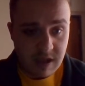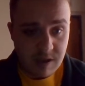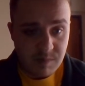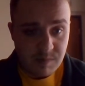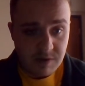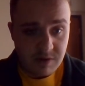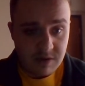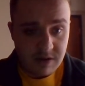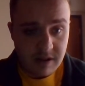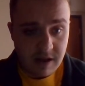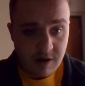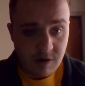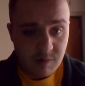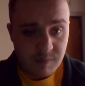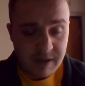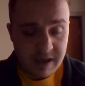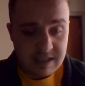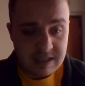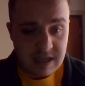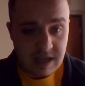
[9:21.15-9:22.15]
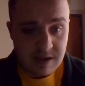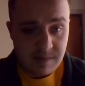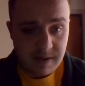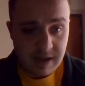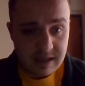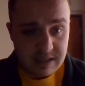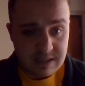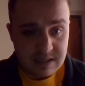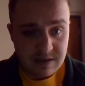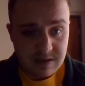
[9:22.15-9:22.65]
They pulled it out big time
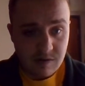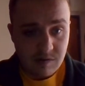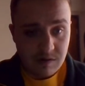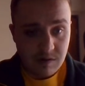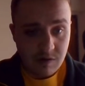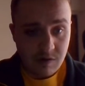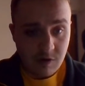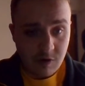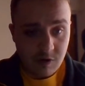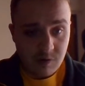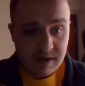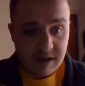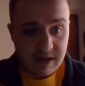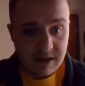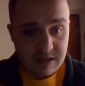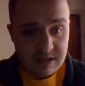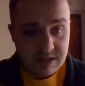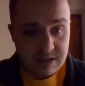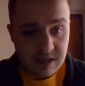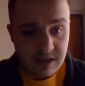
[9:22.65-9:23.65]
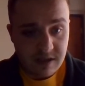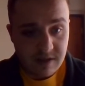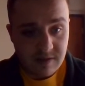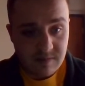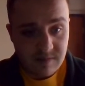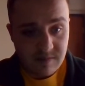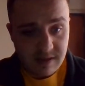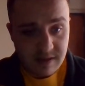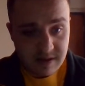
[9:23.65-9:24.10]
against Oklahoma to